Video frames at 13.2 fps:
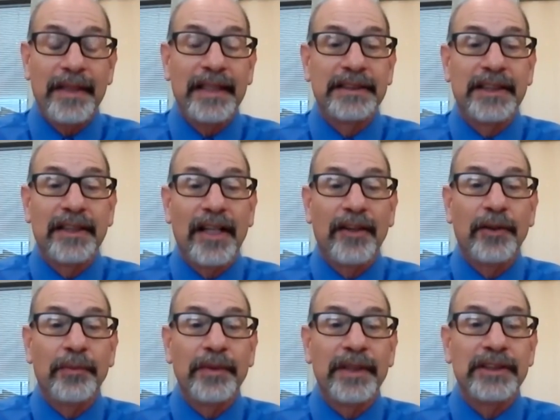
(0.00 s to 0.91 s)
is
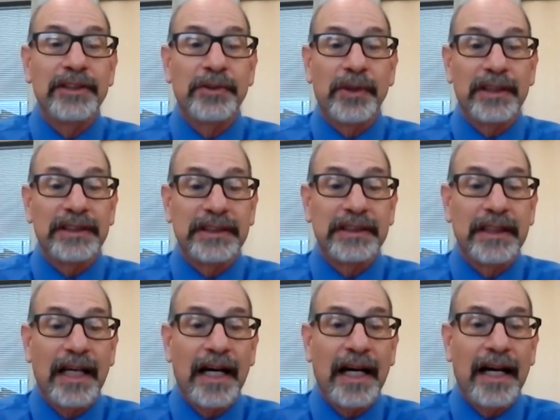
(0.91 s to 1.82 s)
another
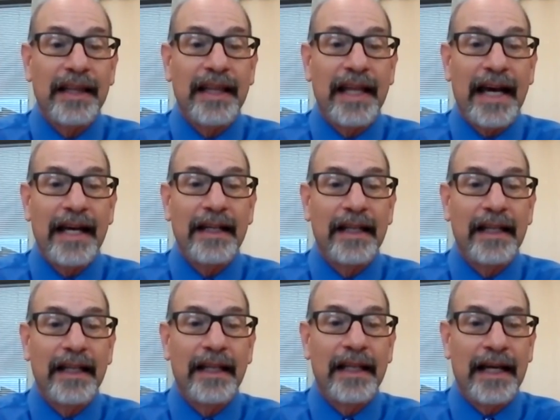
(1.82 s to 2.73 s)
resource
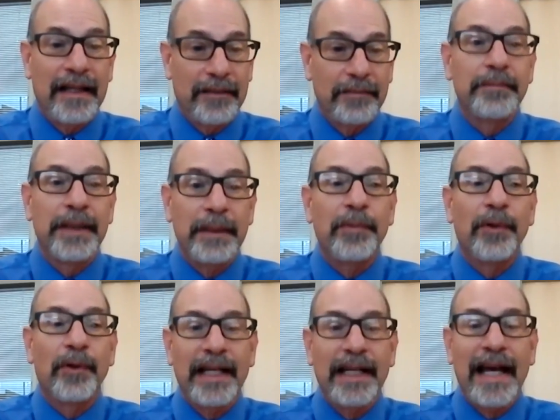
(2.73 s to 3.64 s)
that
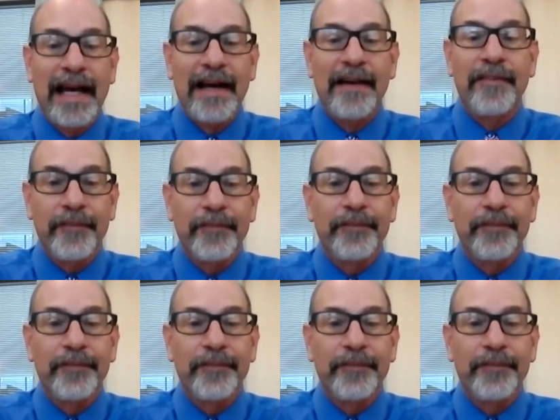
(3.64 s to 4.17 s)
people can have.